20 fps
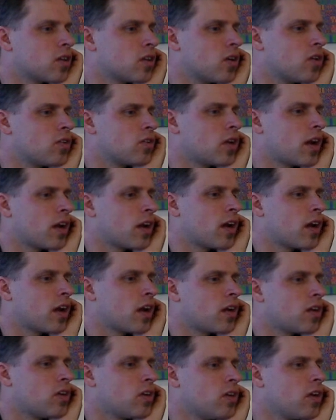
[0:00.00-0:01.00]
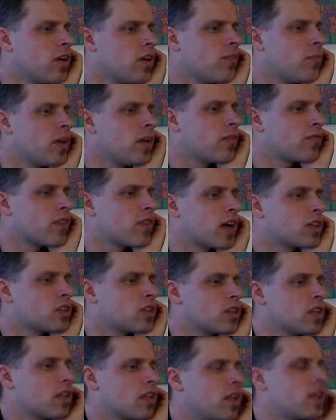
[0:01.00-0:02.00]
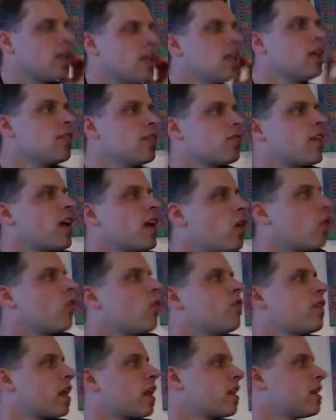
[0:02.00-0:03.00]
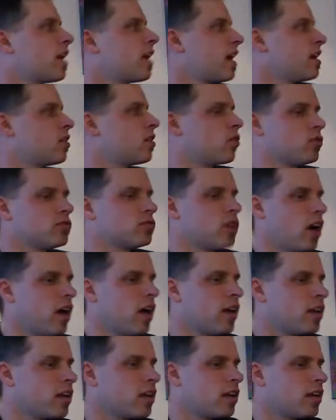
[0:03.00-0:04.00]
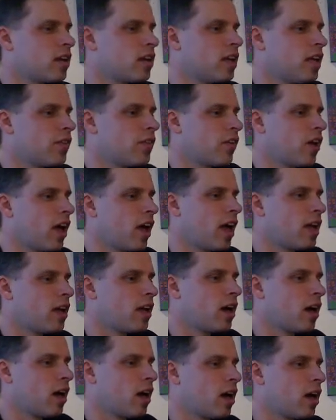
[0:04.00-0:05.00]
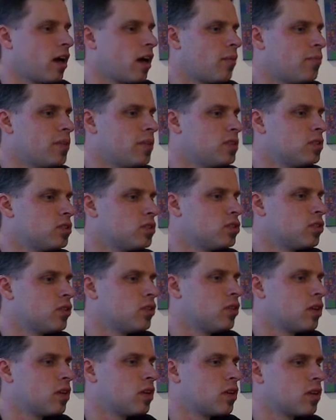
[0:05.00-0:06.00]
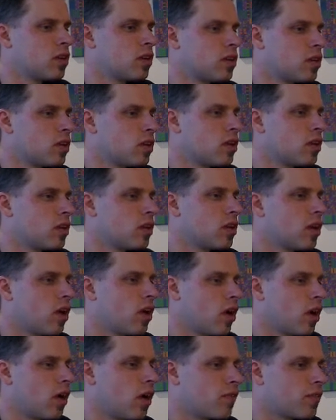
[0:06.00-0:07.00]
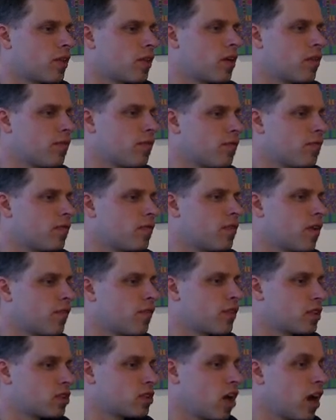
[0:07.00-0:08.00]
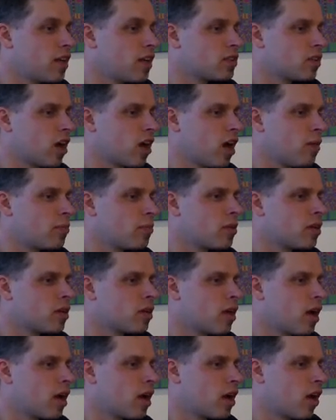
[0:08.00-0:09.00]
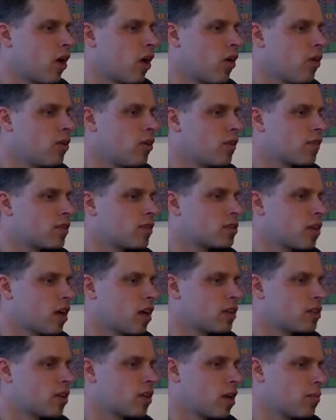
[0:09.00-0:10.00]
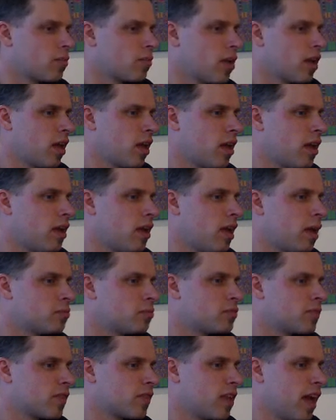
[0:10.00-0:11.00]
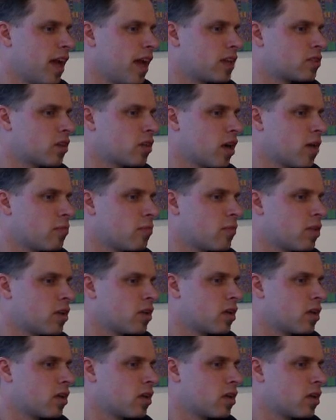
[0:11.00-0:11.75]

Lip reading: alright, you give me a function that if they all validated all right, if I had a business unit of the type, a code of the type, and a number of the nat type,